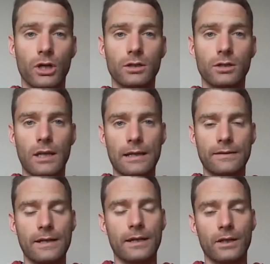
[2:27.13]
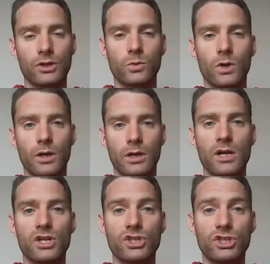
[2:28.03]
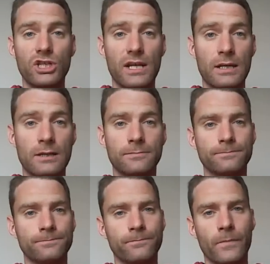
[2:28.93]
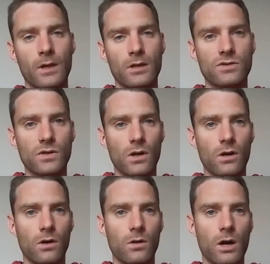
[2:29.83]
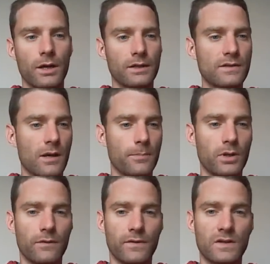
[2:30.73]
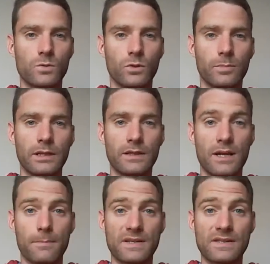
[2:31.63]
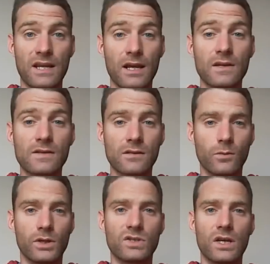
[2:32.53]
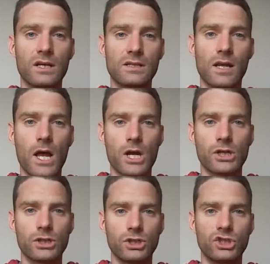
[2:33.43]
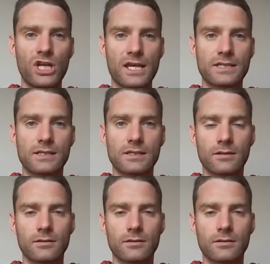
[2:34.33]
like the English word shin. So an example of this would be the number 6, which is šest.